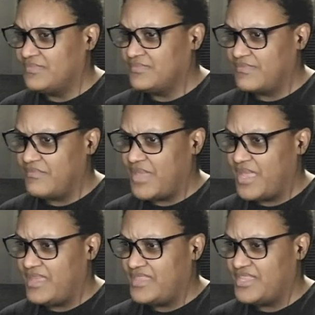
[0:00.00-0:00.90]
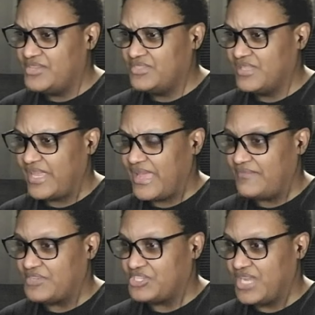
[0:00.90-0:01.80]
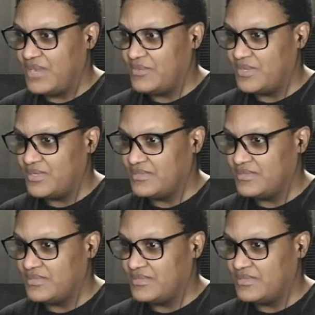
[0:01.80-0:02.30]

Mate, I think you should, like, have a shower.